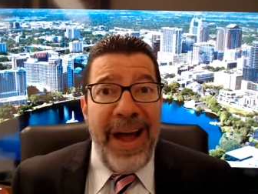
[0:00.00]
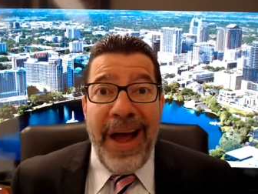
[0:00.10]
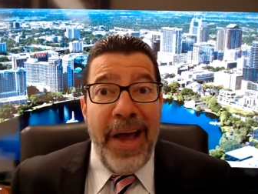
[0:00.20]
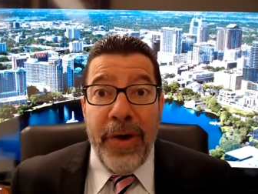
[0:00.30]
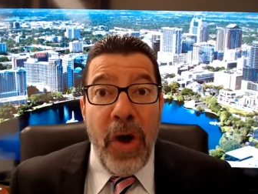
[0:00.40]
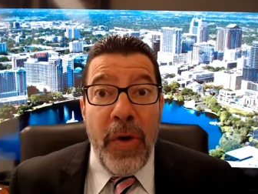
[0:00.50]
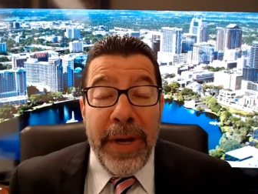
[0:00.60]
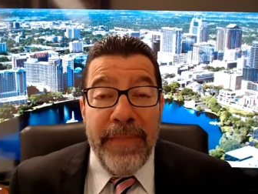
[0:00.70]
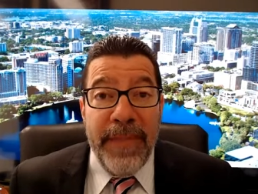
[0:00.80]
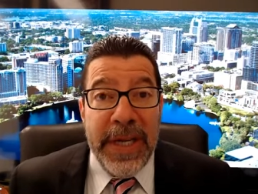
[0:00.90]
I don't own
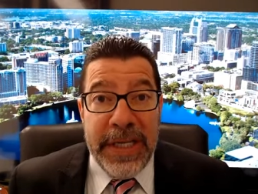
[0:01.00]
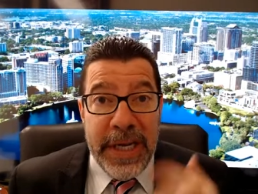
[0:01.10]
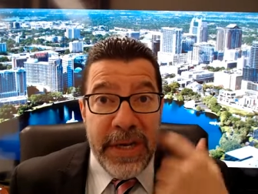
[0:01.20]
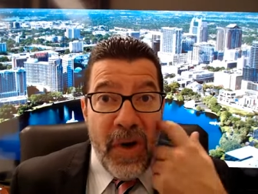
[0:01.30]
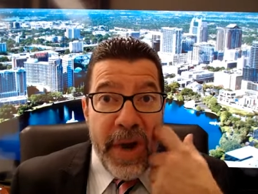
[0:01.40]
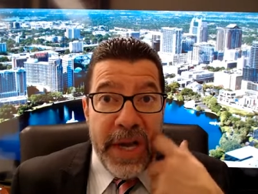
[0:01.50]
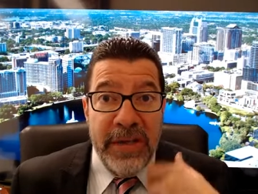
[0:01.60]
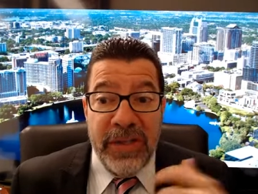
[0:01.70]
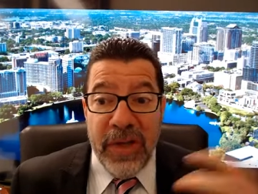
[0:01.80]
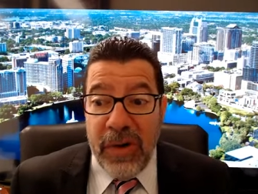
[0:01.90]
it, didn't own it,
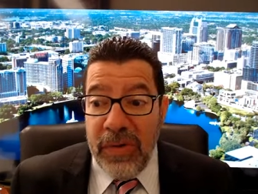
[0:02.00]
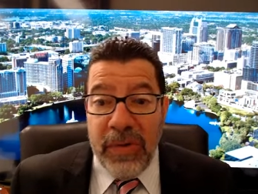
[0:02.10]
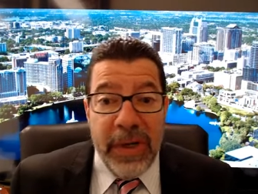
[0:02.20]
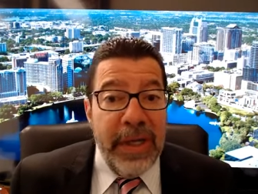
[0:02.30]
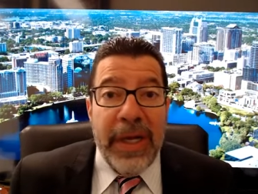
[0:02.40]
so